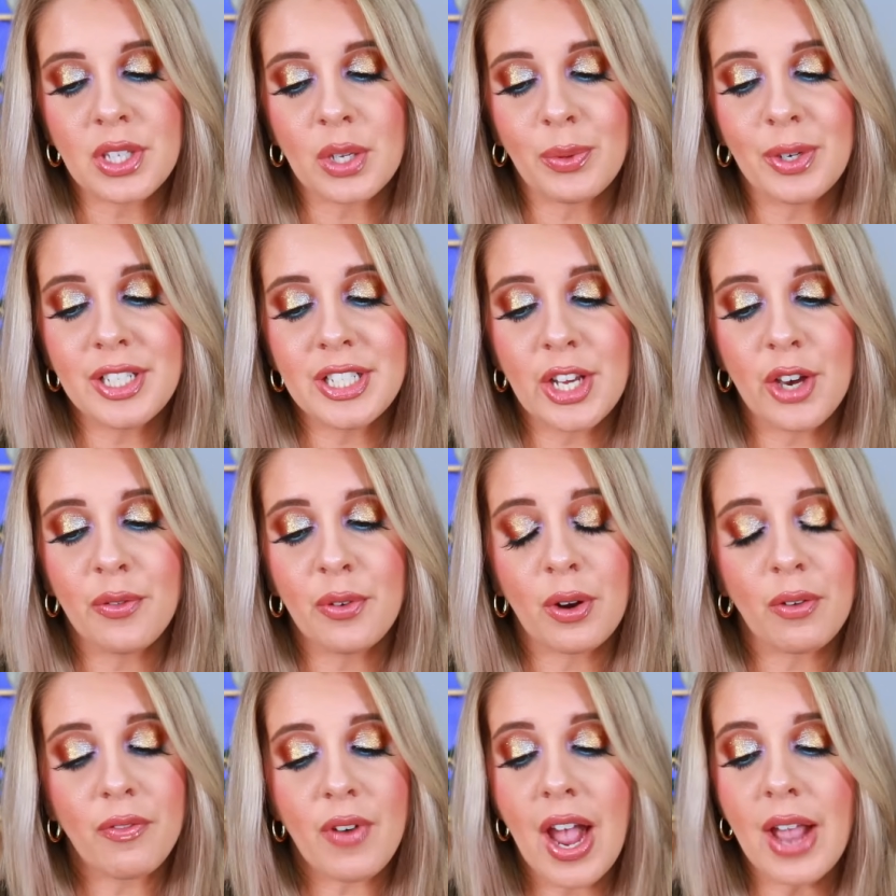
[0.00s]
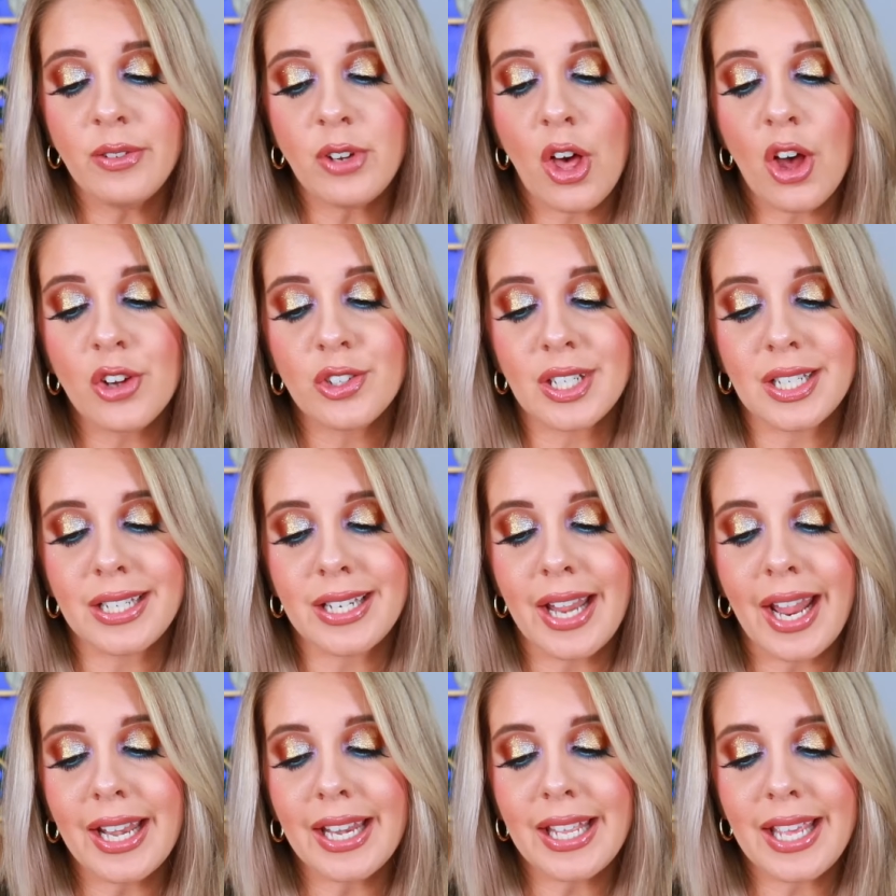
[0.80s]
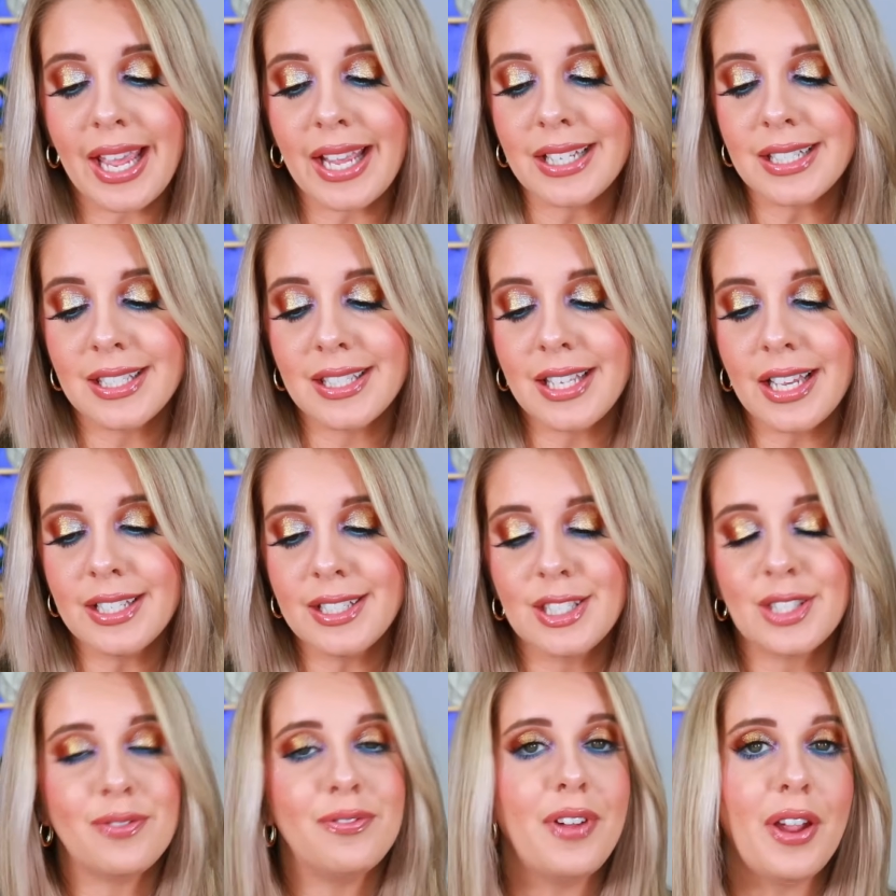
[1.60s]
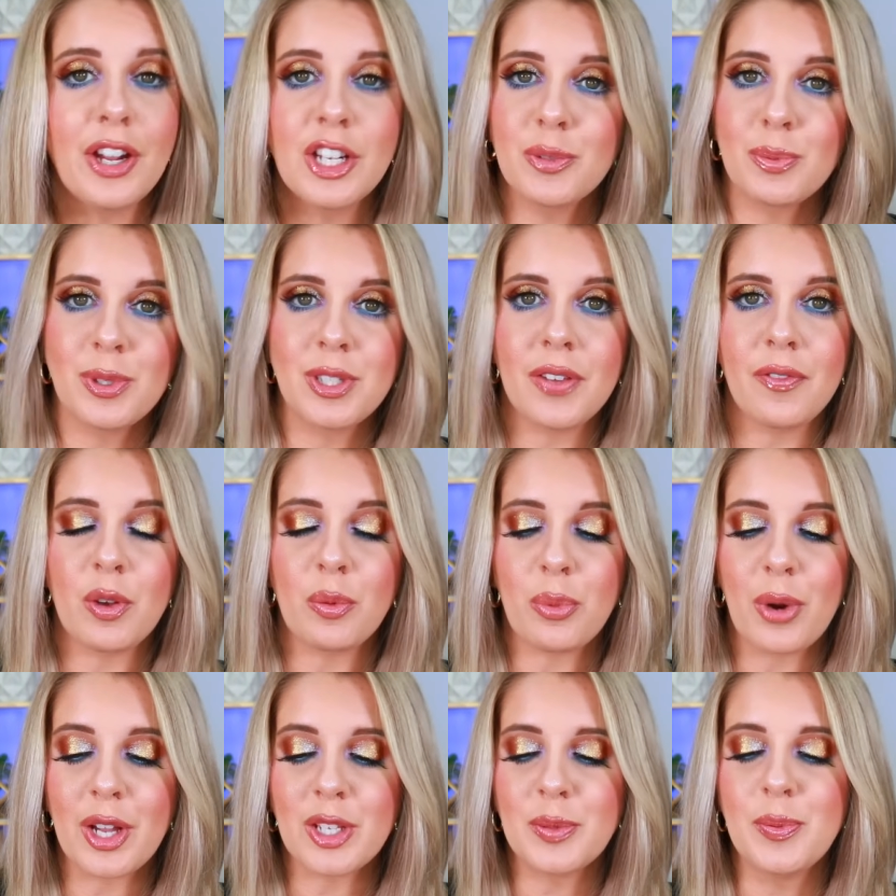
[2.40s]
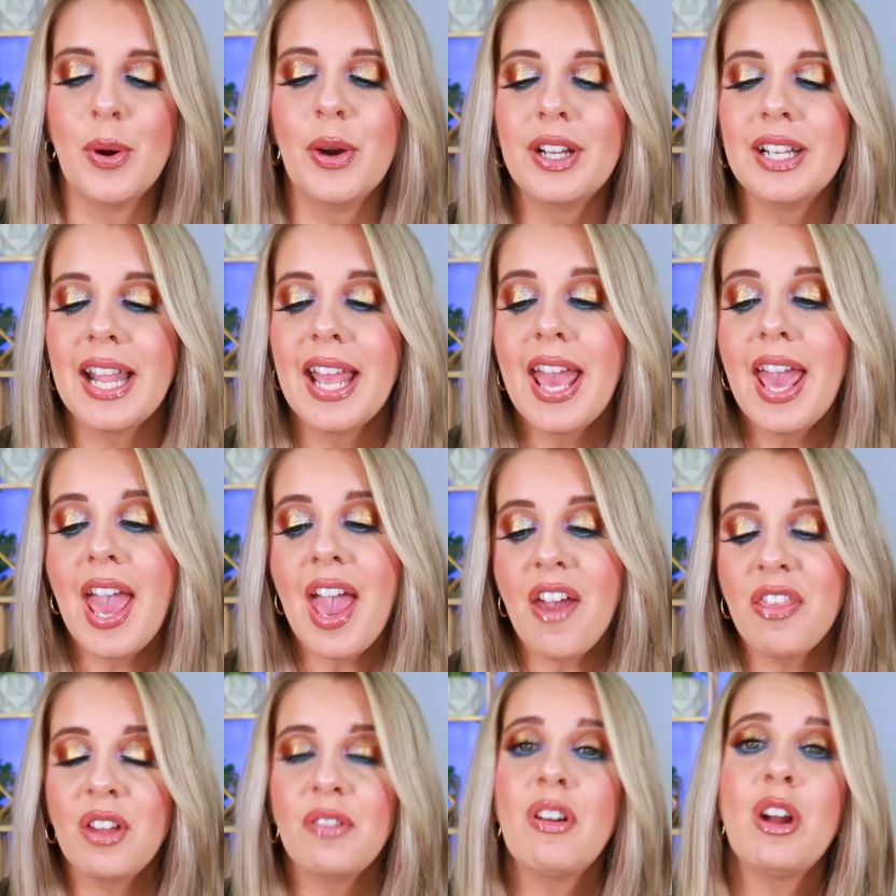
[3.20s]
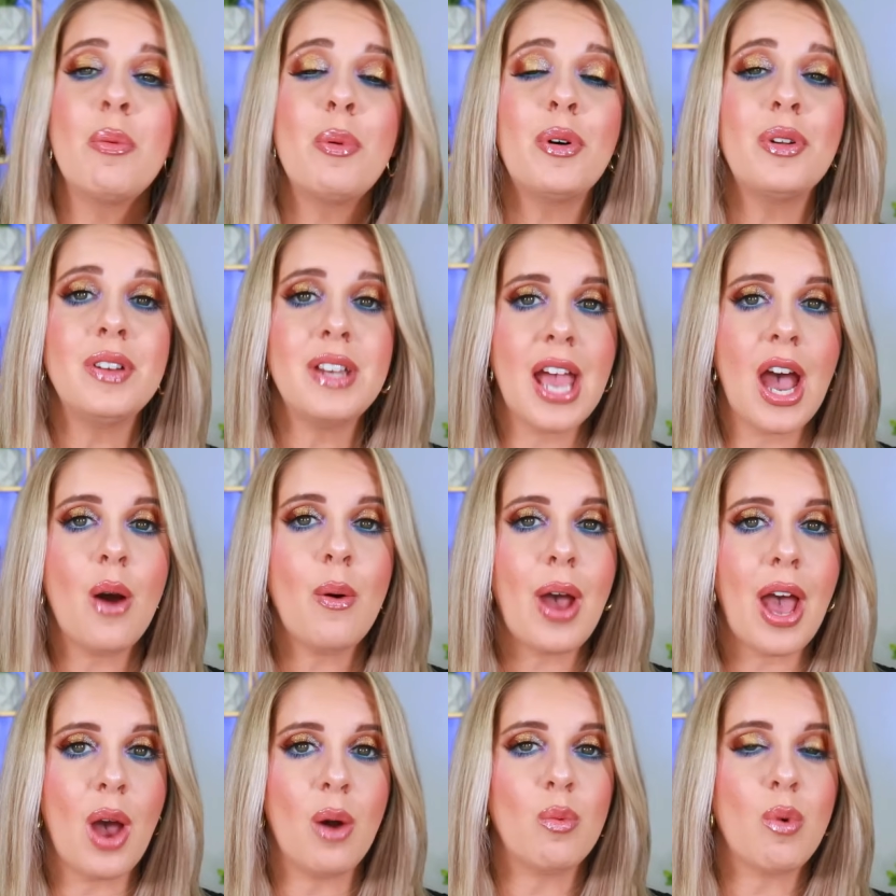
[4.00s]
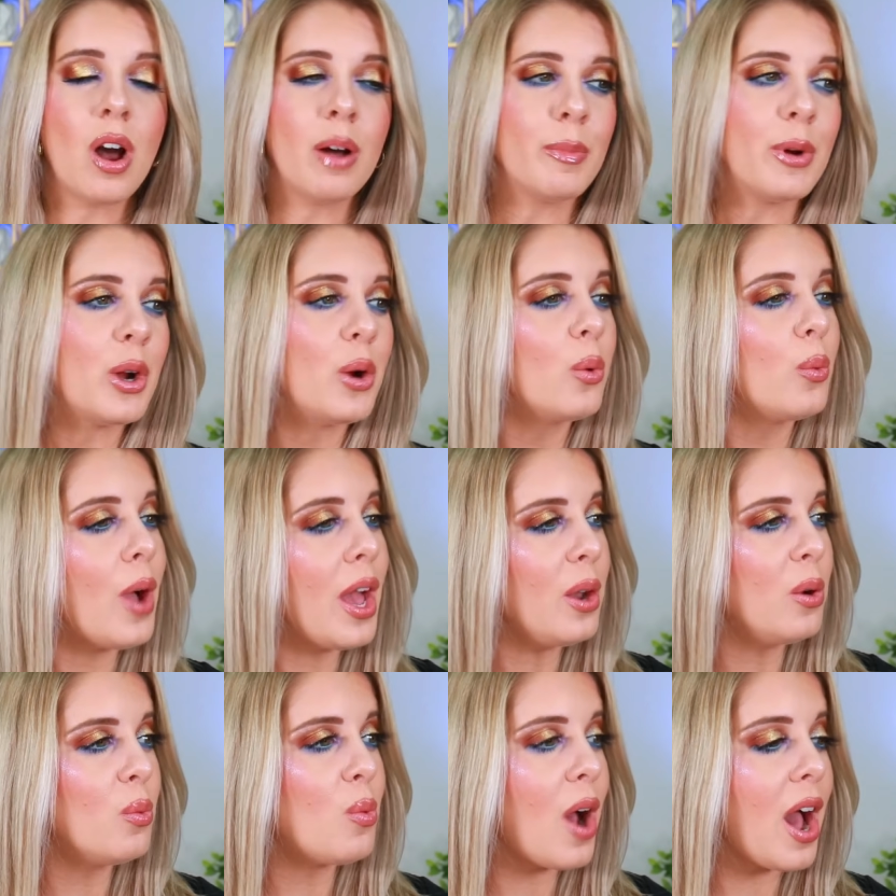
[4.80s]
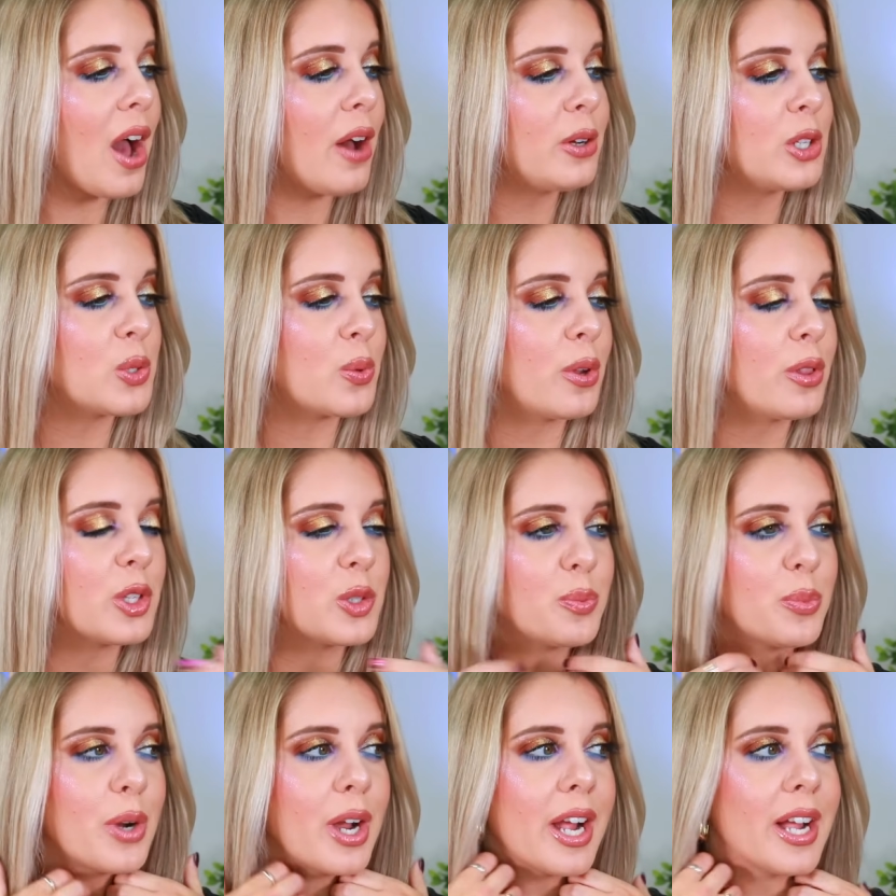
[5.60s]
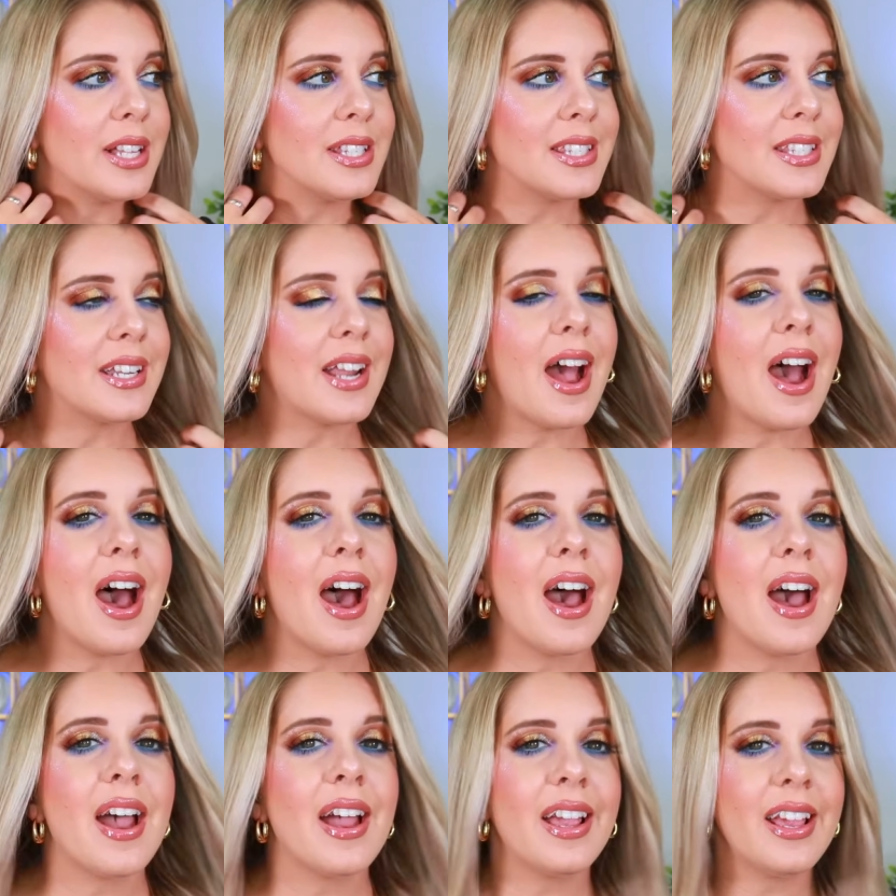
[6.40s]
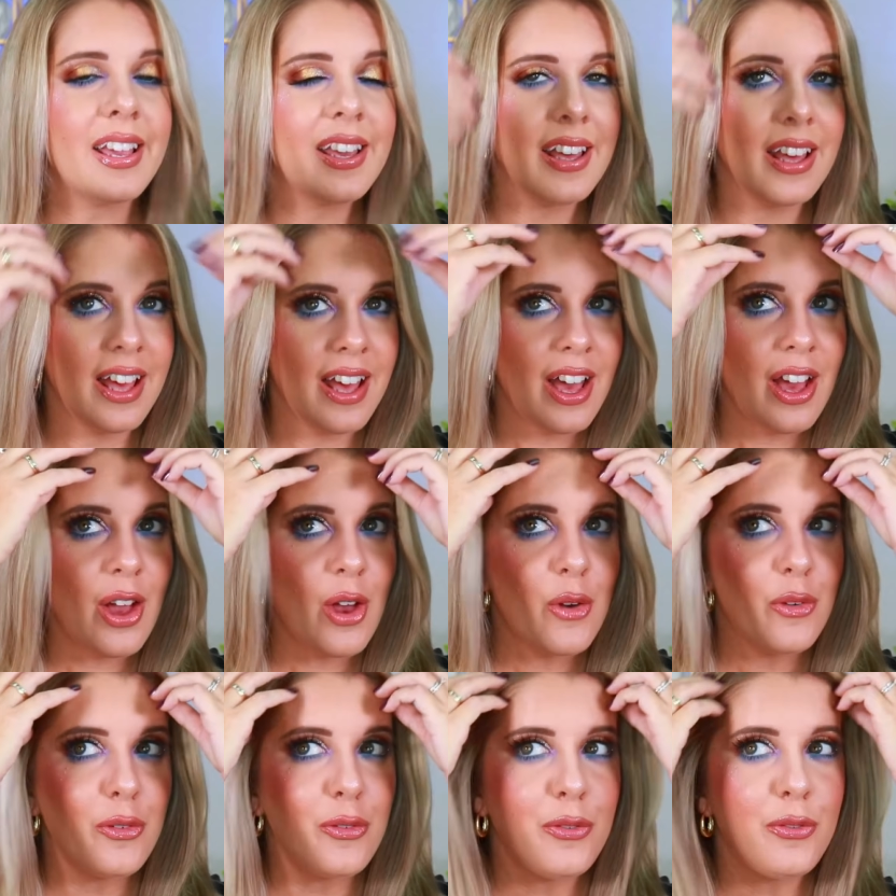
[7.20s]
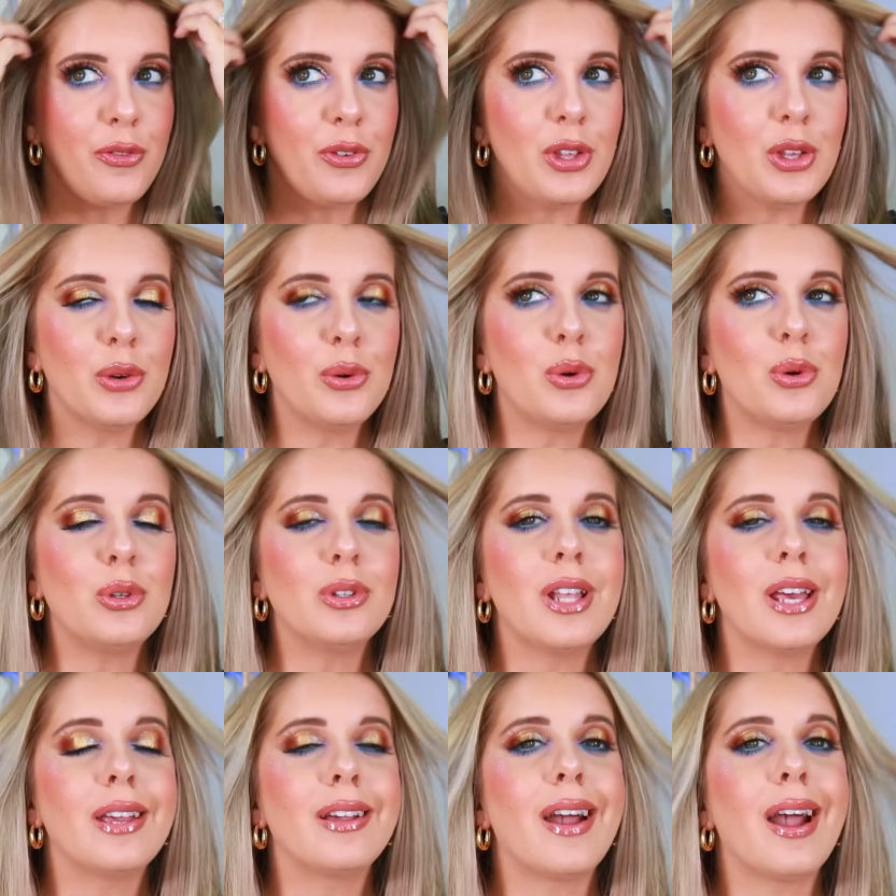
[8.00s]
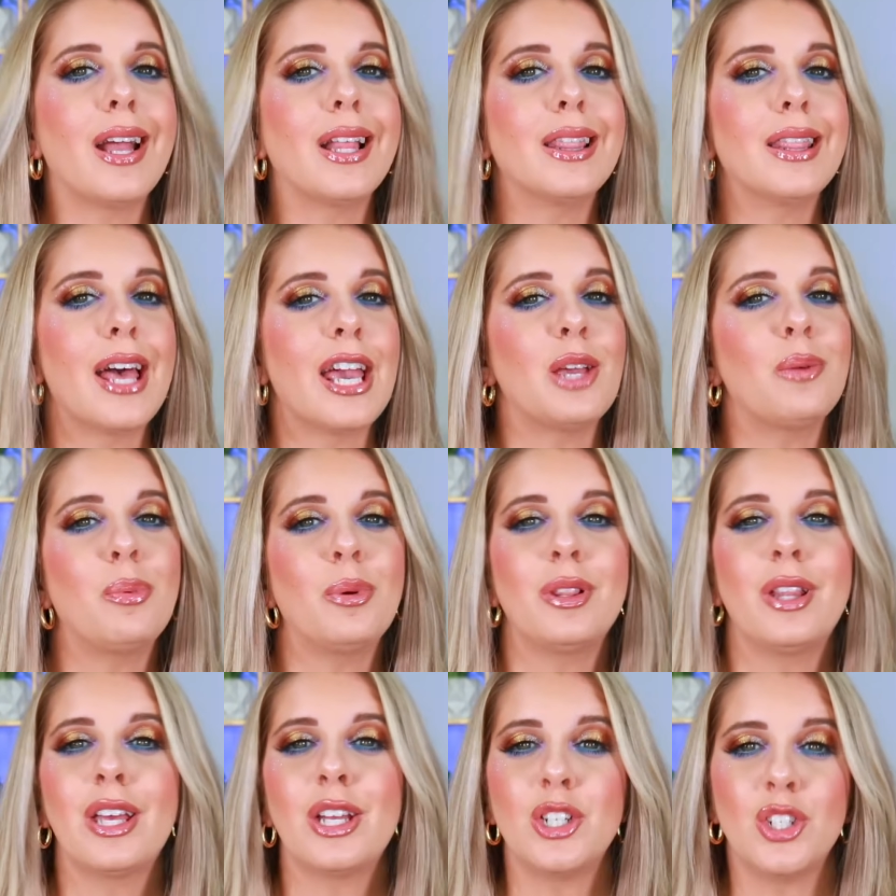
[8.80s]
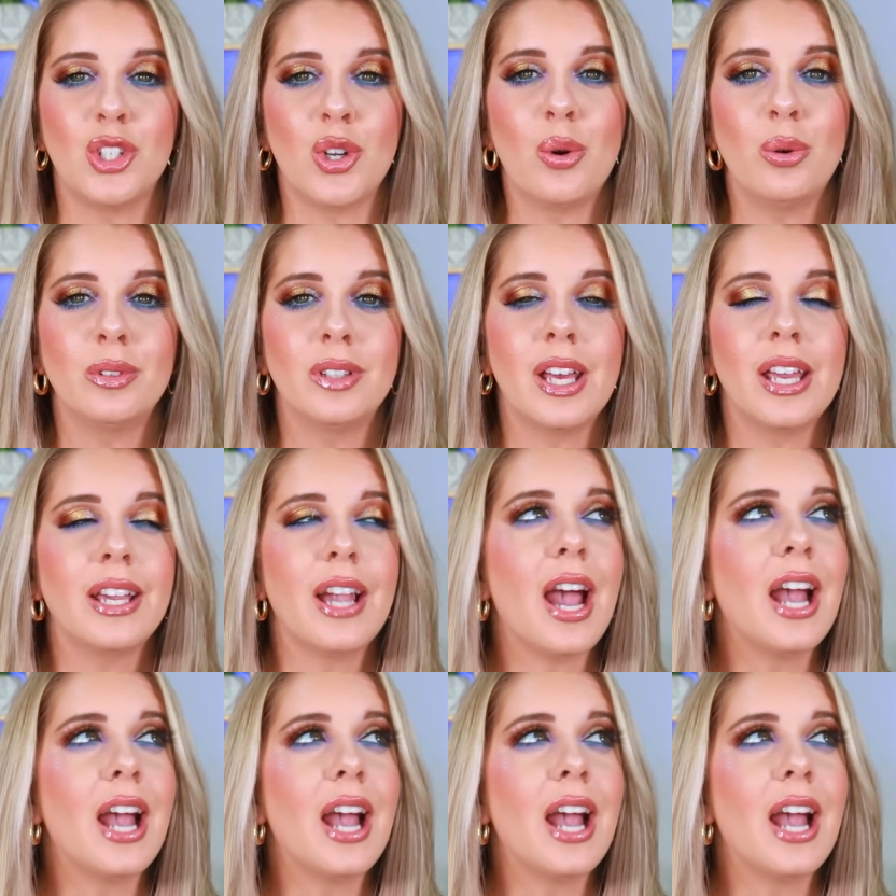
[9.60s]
They retail for $5.98, very specific price point, and they're available now at Walmart. Wet n Wild is one of those brands that I feel like I like but like don't like.